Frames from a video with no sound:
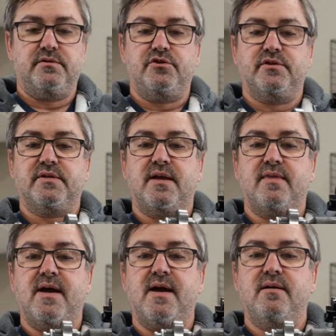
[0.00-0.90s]
just like
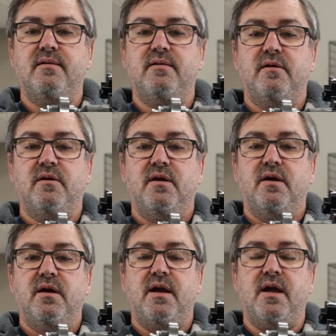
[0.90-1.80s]
that.
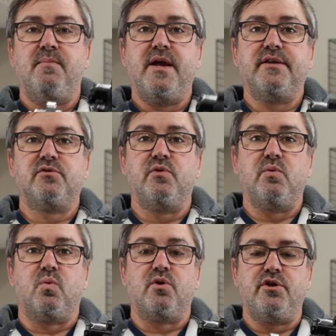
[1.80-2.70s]
And basically
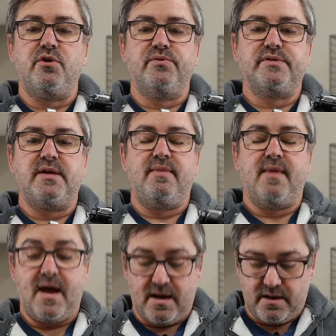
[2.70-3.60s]
we're using
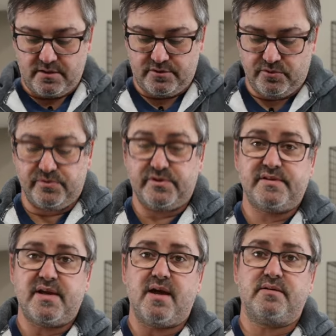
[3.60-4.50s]
that to
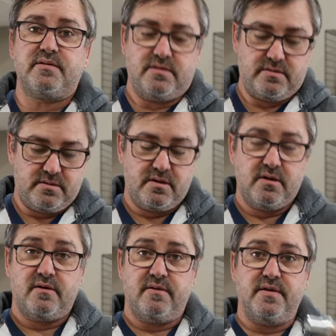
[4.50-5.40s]
set
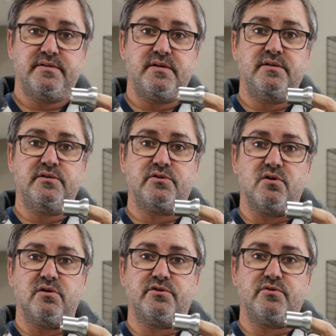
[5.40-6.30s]
this
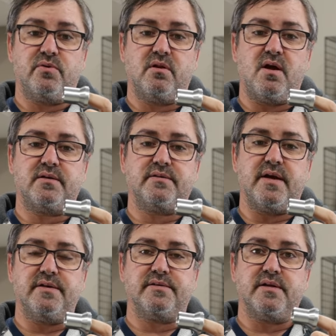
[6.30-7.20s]
insert so the
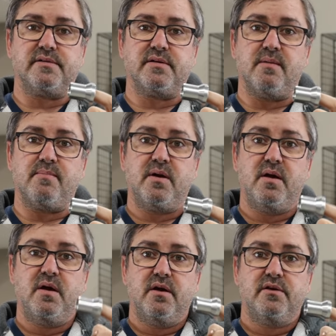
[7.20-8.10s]
Loctite sets up.
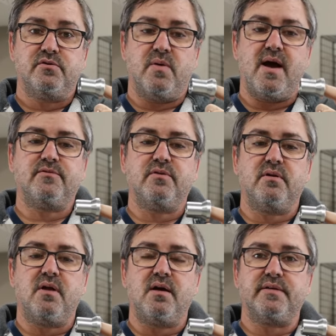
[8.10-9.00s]
So after the
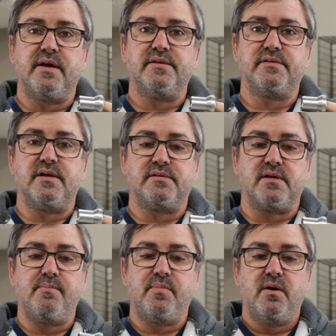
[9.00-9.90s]
Loctite sets
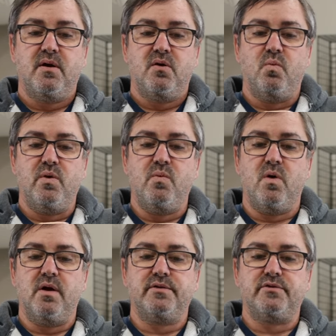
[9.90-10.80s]
up, we
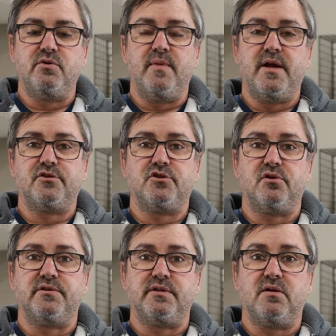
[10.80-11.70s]
want to make
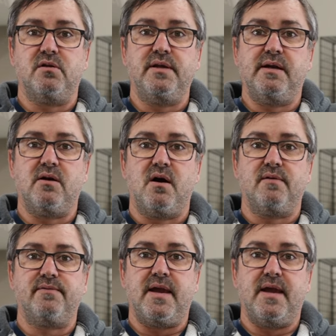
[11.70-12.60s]
sure to clean
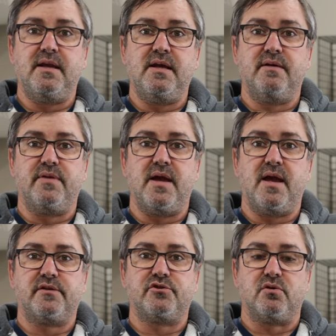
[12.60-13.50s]
off any of the
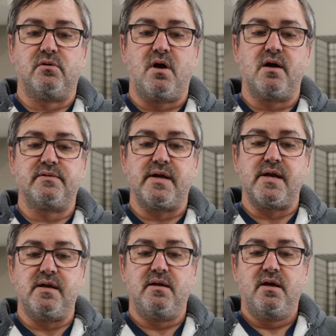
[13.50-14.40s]
extra
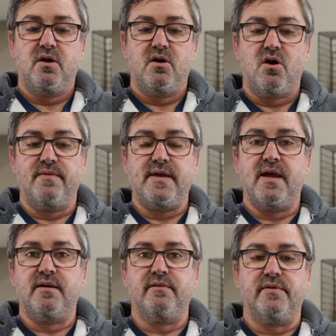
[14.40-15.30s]
Loctite on the
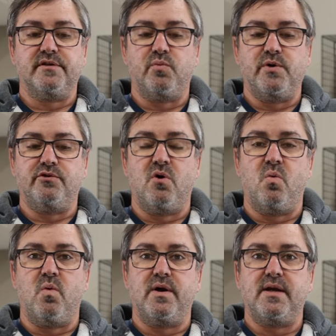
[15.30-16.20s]
end of this. We
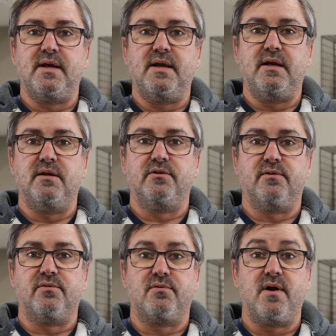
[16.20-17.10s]
don't want it getting into
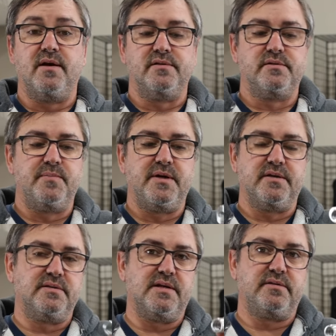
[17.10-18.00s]
the threads
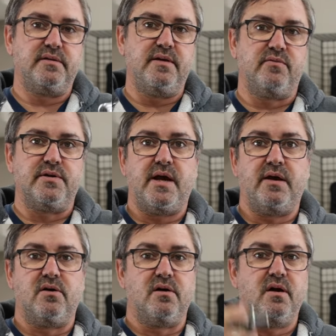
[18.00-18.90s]
because that sleeve
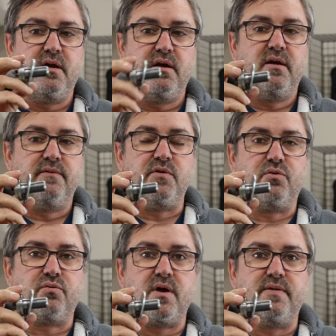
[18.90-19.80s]
retainer, if you
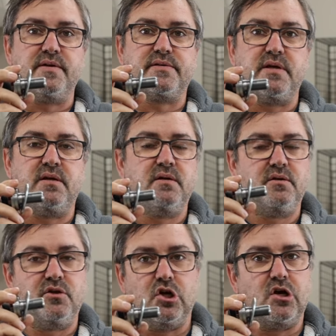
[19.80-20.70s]
thread this
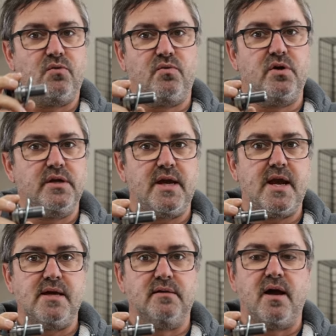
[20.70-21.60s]
in, you're gonna really
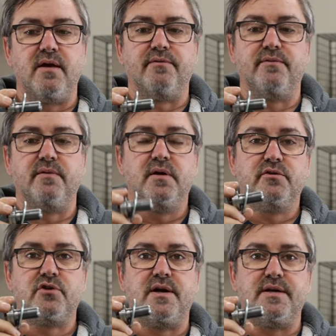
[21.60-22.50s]
hate life
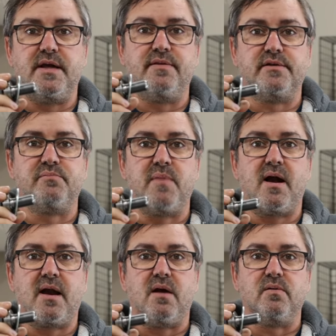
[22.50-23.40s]
trying to get this
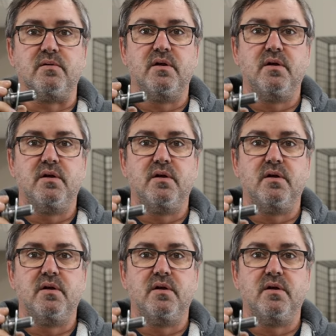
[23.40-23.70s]
back out.